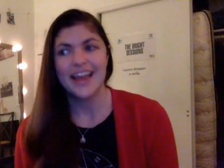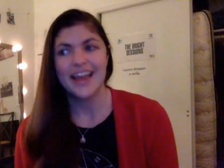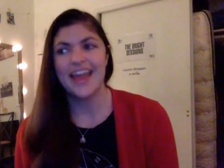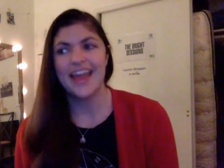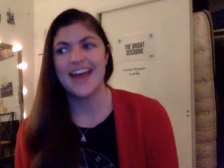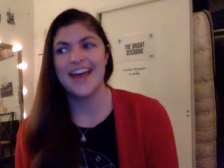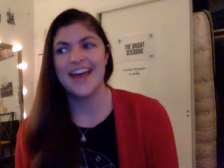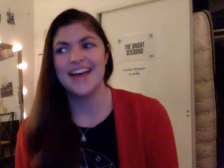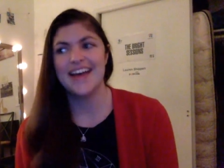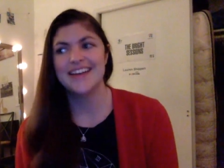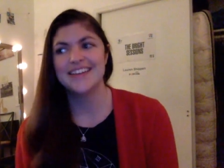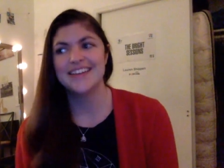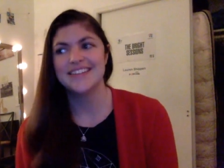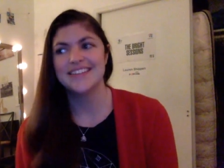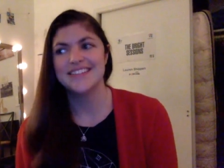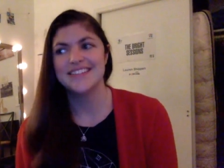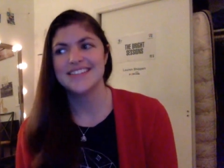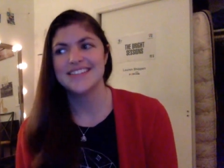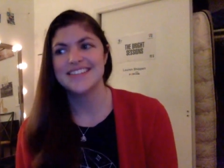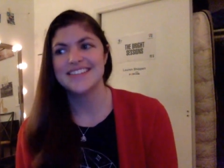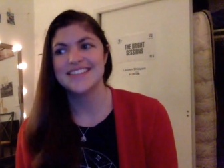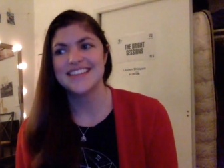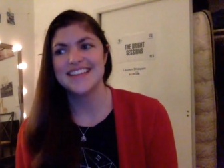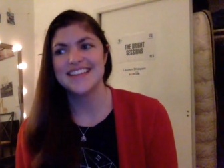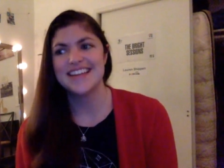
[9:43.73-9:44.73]
And
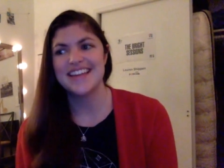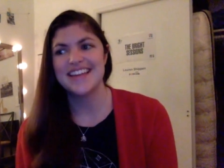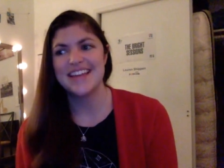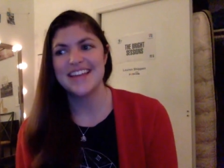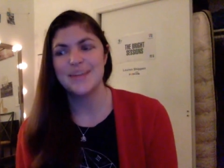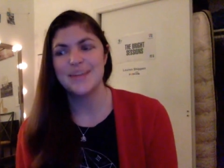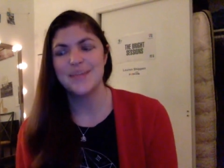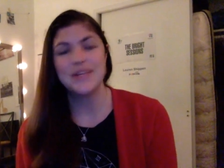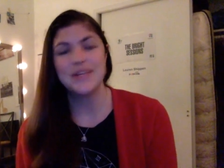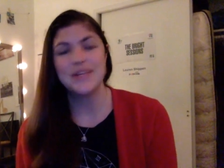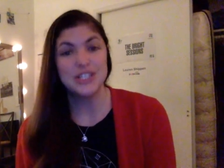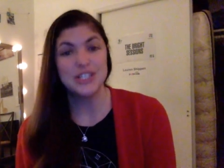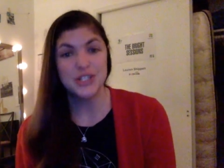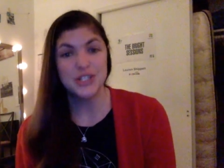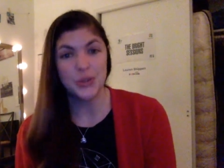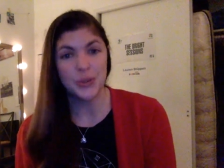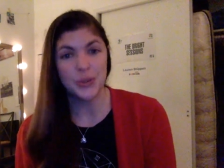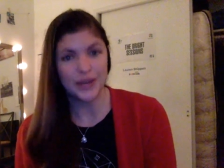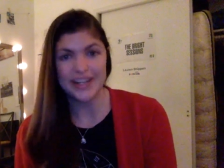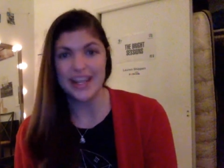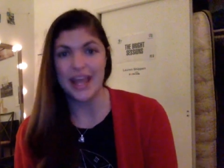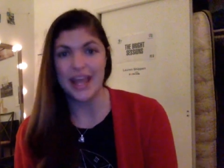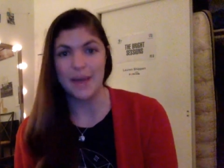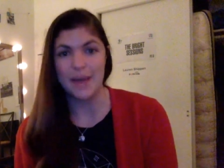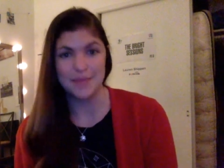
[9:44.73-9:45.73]
we
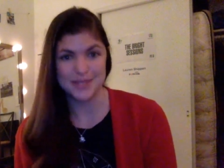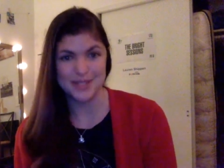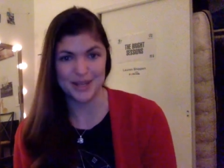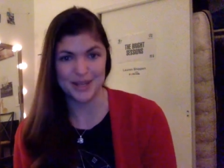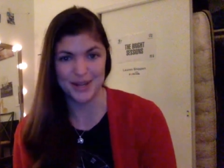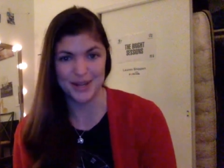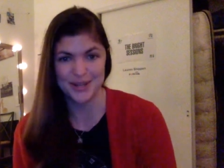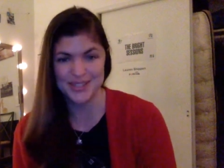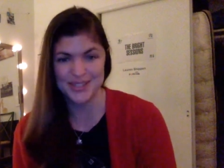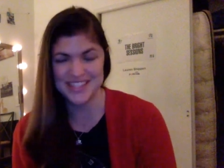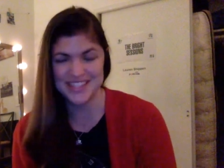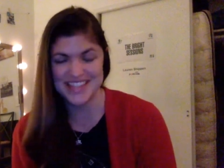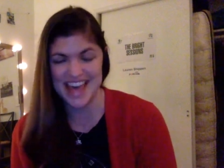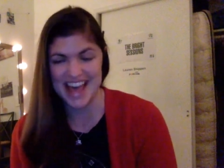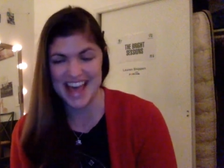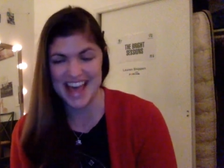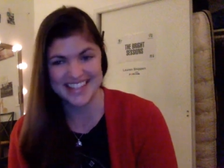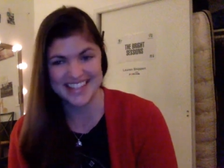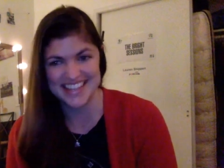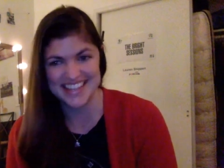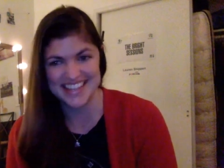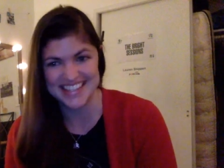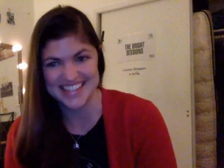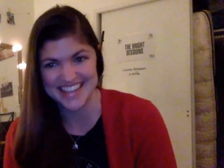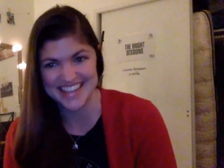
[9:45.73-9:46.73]
did 20 episodes
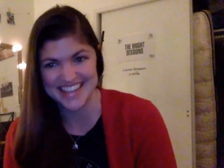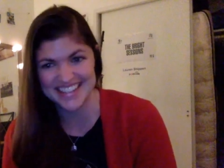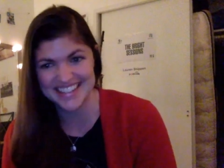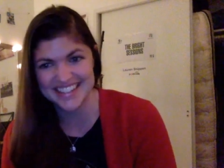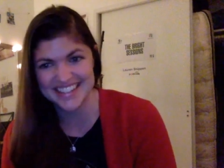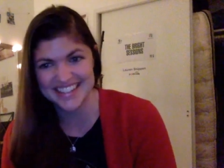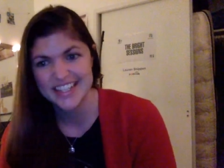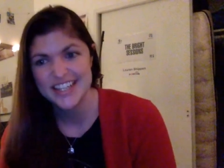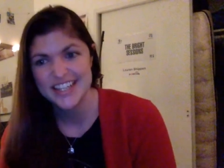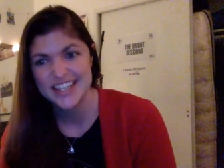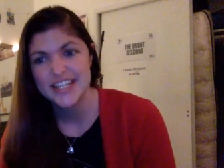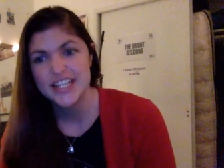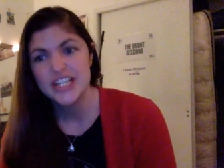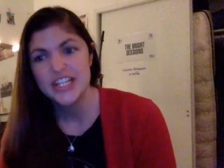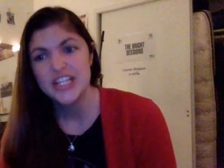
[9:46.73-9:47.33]
that season.